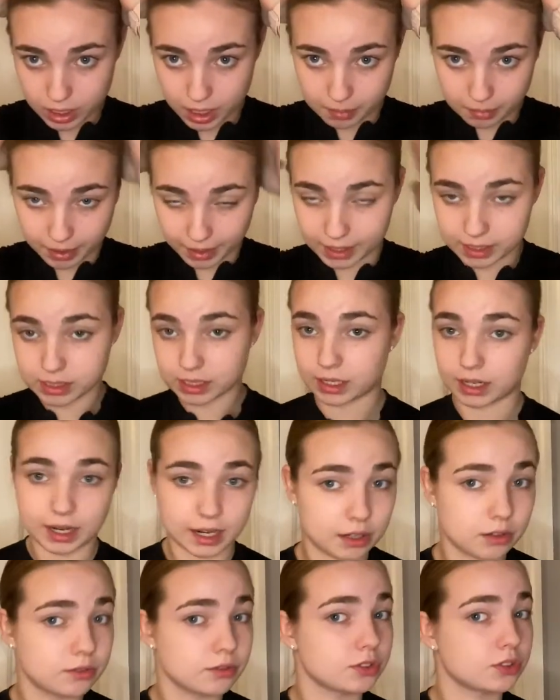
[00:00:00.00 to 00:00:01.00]
Like I said, I
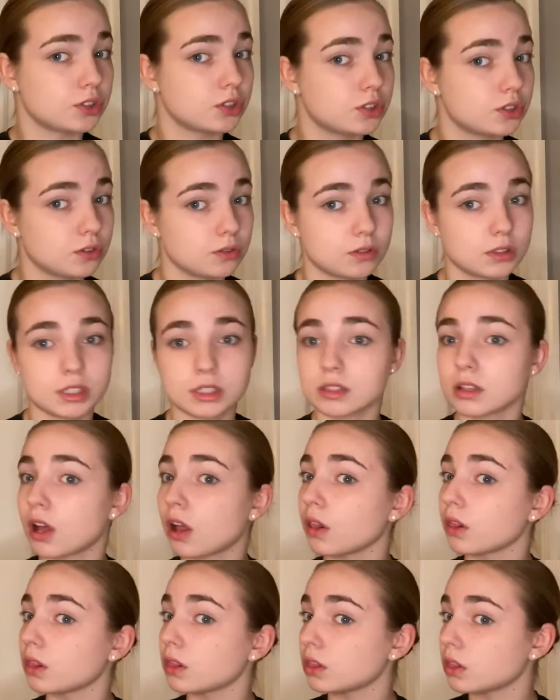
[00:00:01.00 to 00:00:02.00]
don't do these a
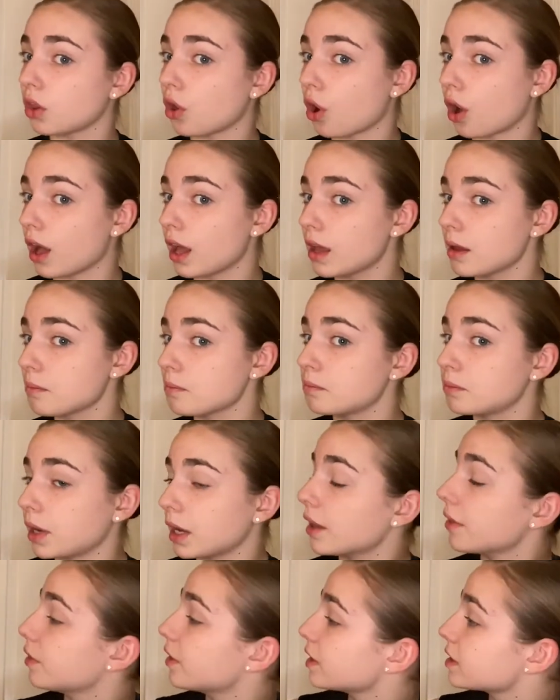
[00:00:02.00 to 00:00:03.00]
lot,
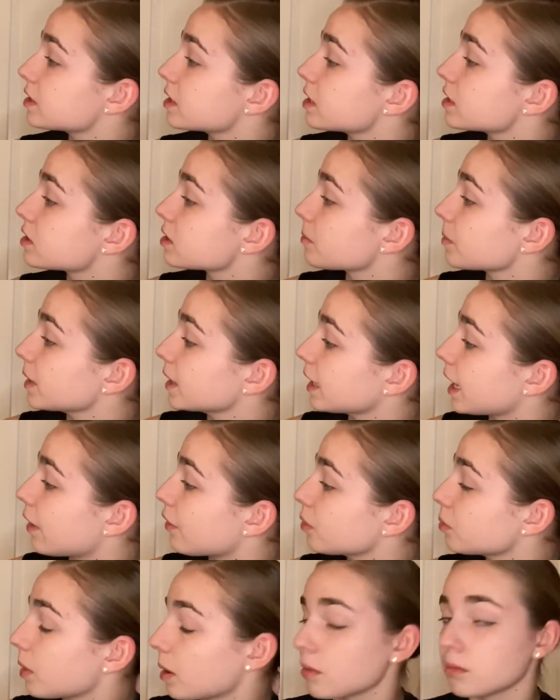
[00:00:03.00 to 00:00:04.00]
but this is something I
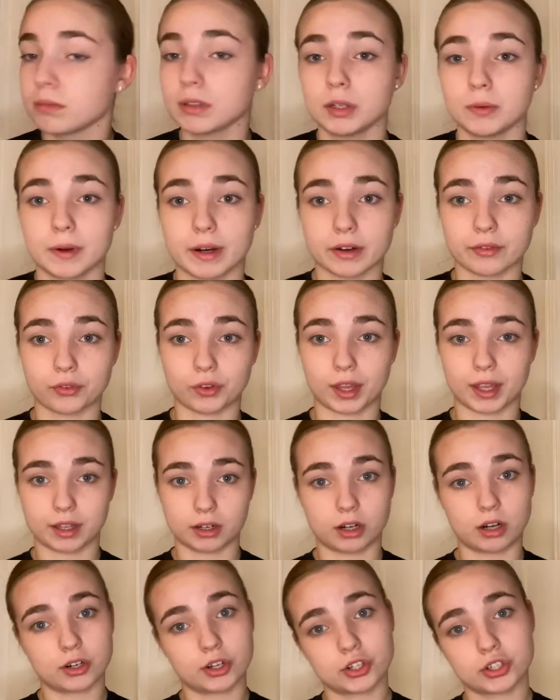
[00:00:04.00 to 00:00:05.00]
would probably wear for like an
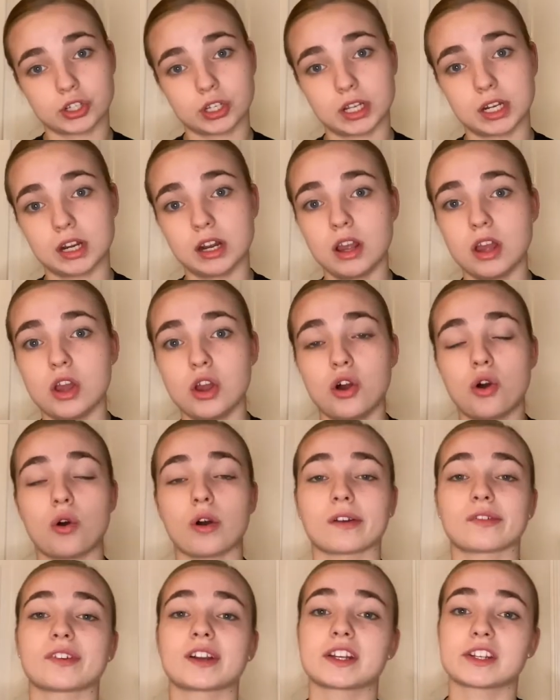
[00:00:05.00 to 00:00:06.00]
audition or a
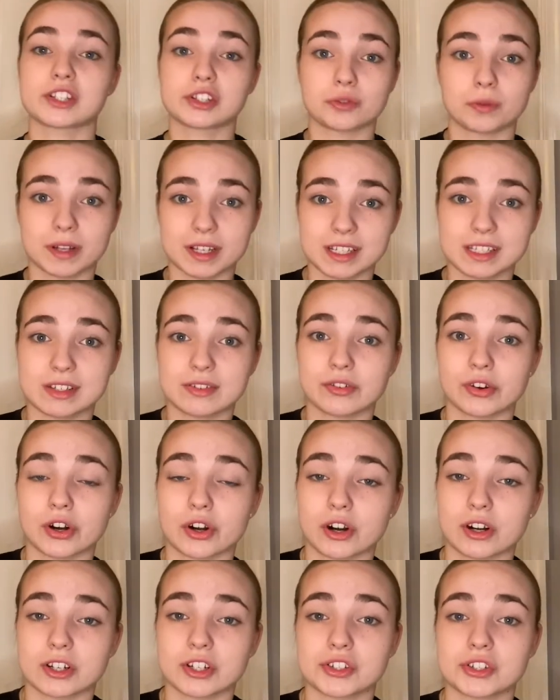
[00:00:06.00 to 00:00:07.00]
French twist for an
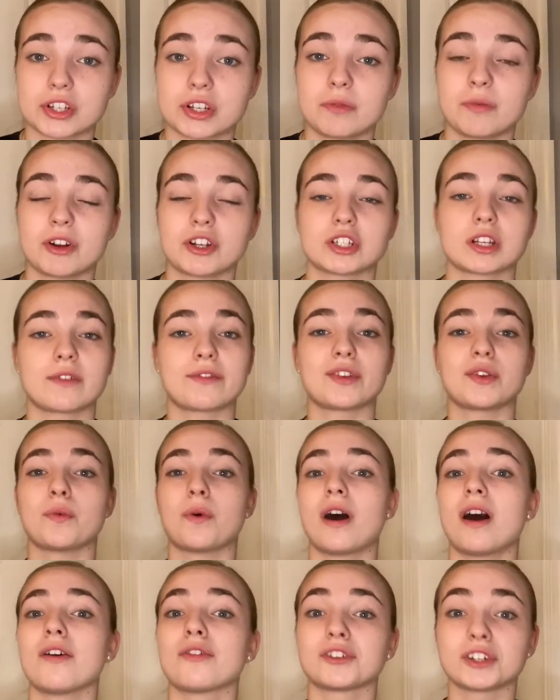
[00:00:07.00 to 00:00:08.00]
audition, which if you
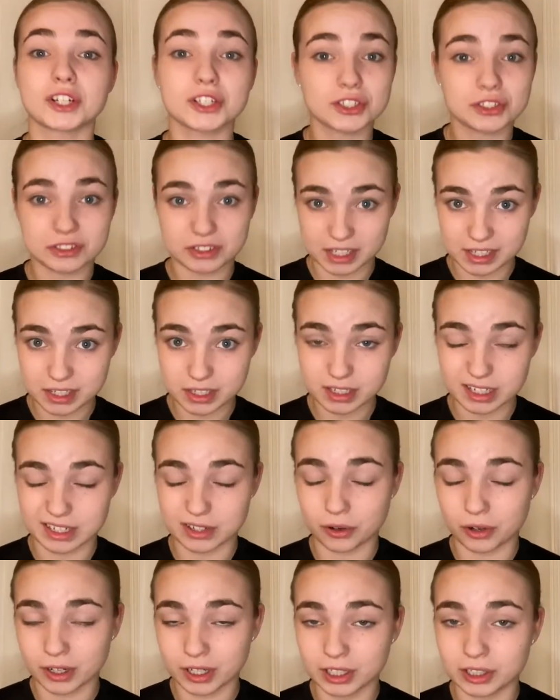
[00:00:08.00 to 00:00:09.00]
want a French twist
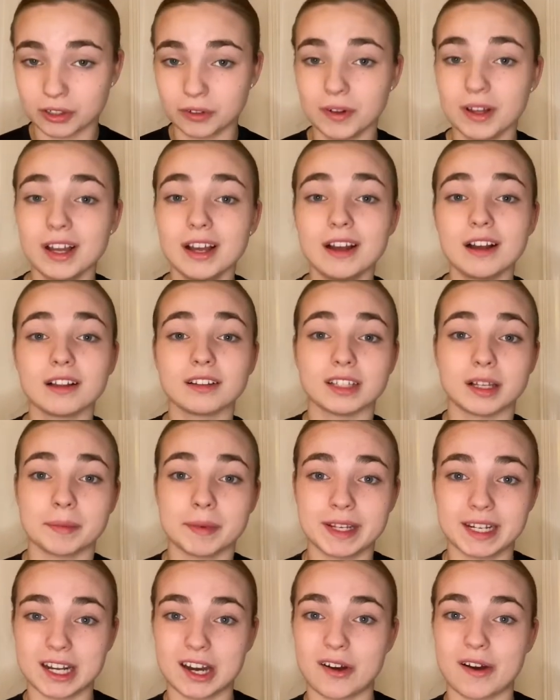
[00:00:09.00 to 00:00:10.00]
tutorial, let me
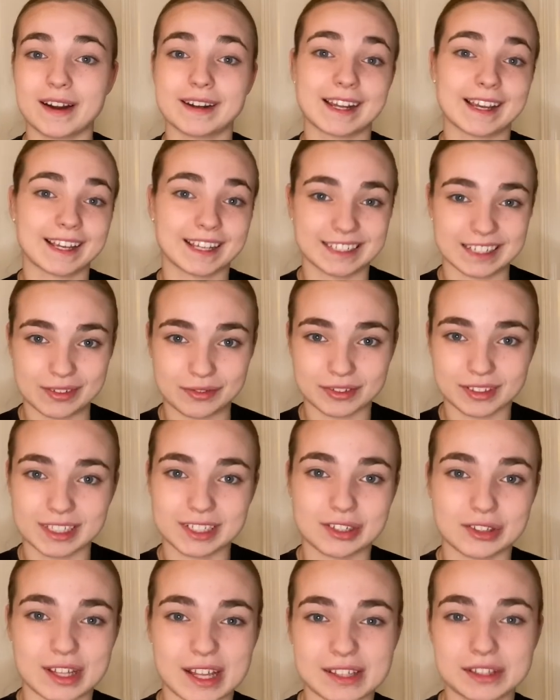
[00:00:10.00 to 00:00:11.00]
know and I can definitely do
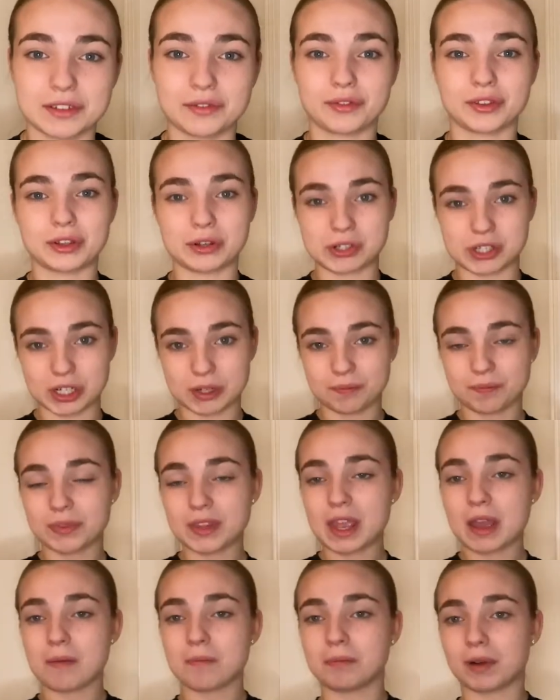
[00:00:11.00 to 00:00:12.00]
that in the future.
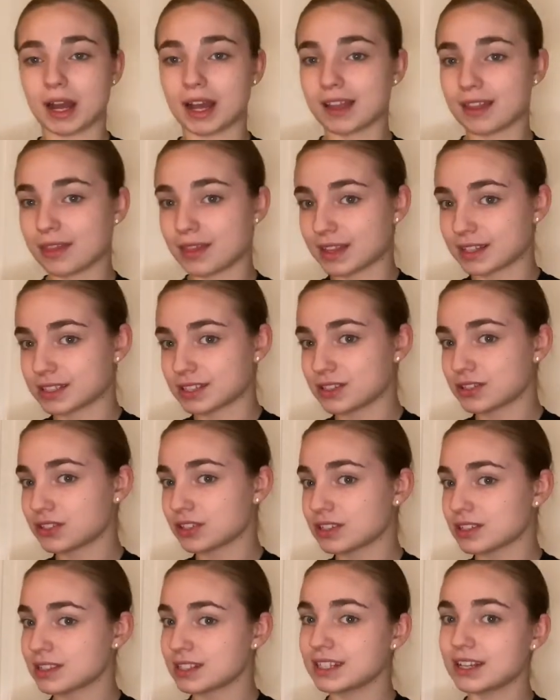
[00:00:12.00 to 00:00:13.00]
But this is
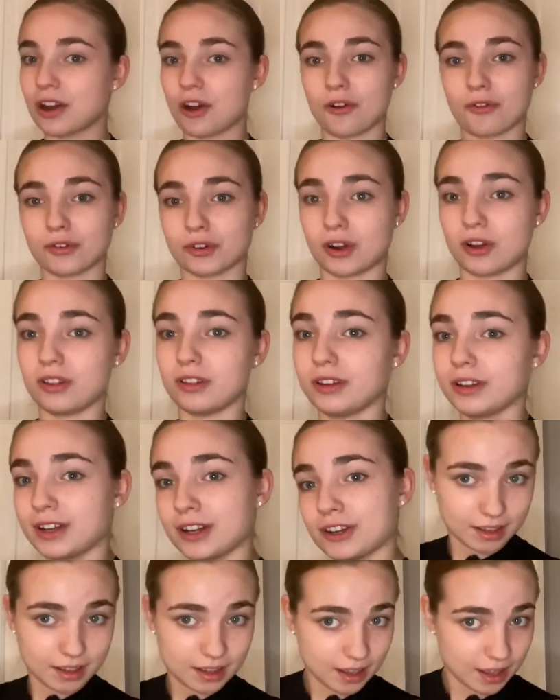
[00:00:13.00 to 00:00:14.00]
just the overall look.
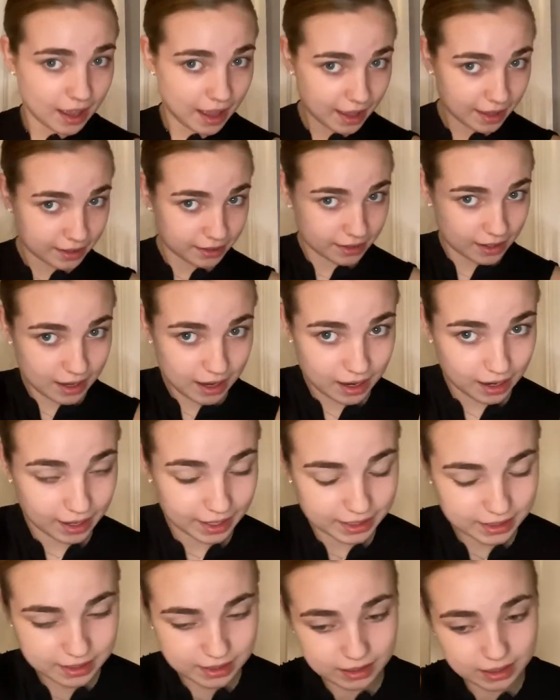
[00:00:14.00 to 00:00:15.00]
And yeah,
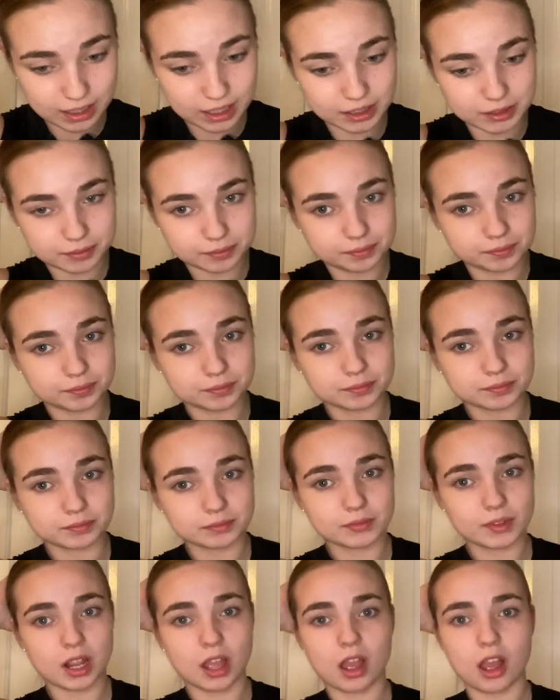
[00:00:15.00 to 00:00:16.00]
it's a
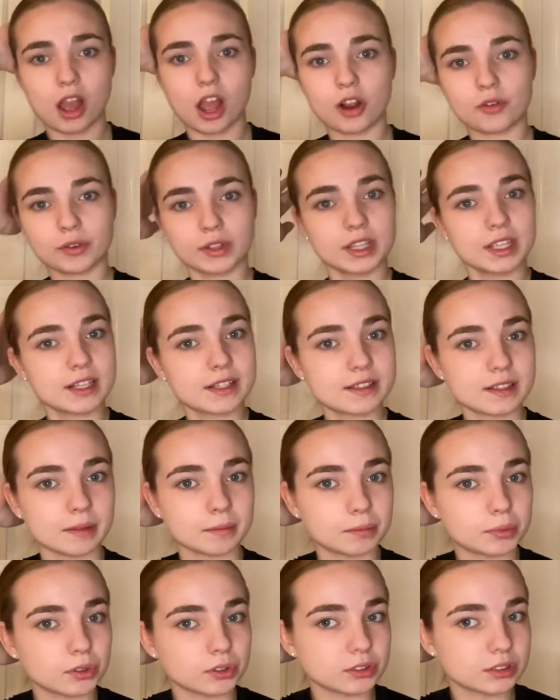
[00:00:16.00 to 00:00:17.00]
really
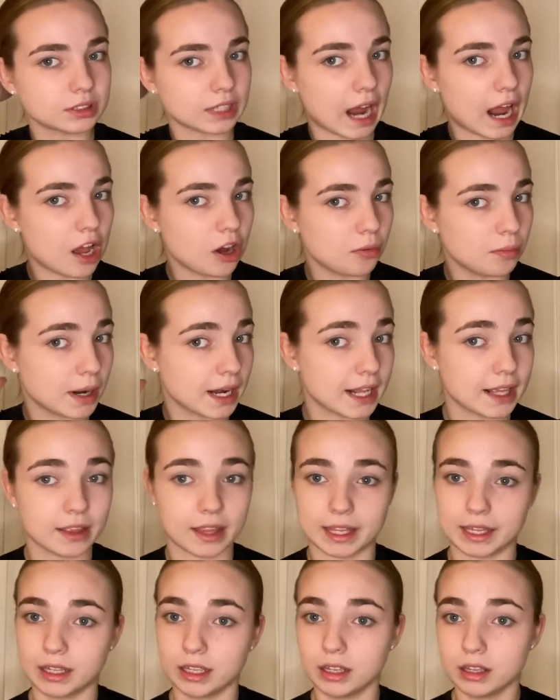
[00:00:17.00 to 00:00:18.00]
simple style, but it
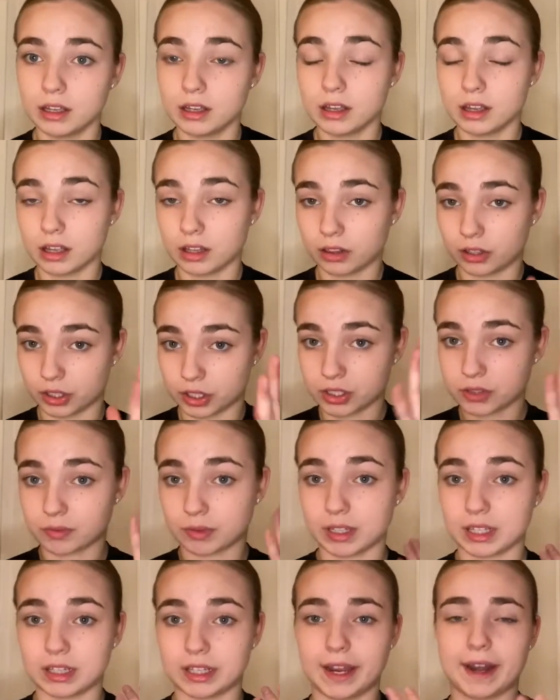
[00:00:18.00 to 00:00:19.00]
like looks
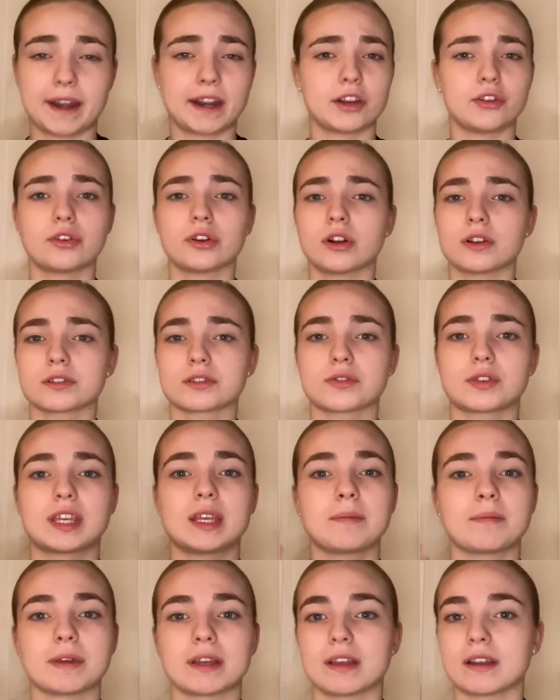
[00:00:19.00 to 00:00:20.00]
really clean. And you can also
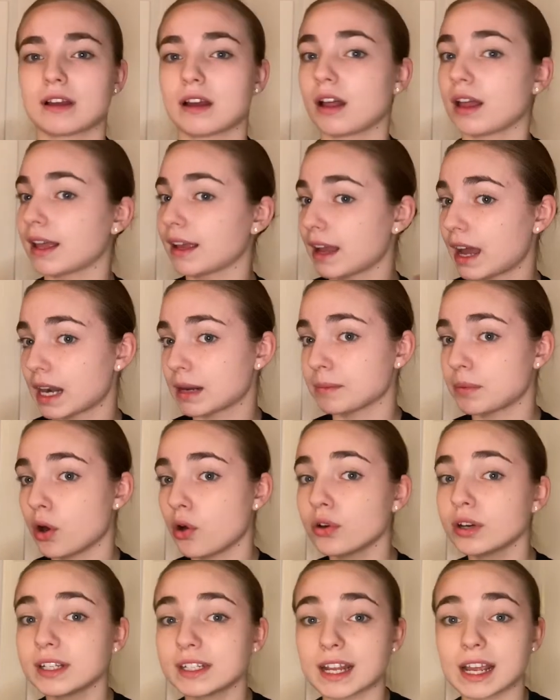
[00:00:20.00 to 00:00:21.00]
keep it like at a
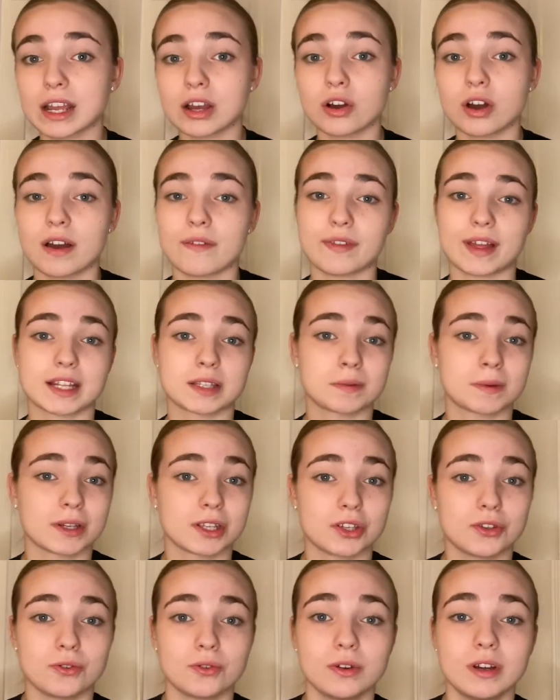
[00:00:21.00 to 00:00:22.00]
ponytail if that's what
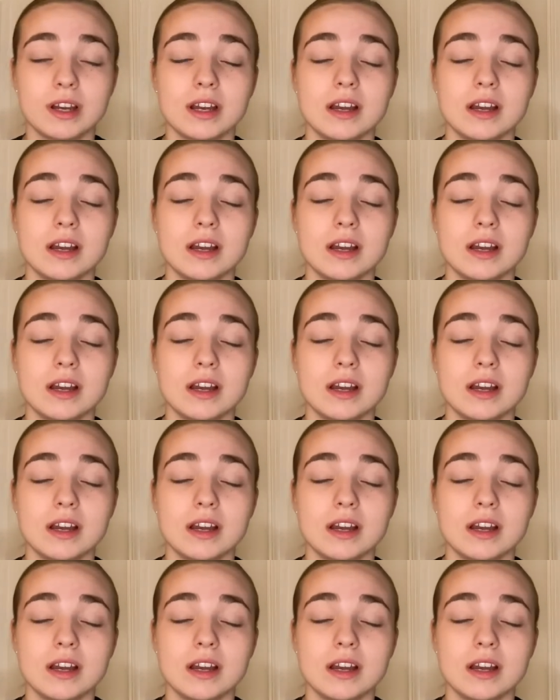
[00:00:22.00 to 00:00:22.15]
you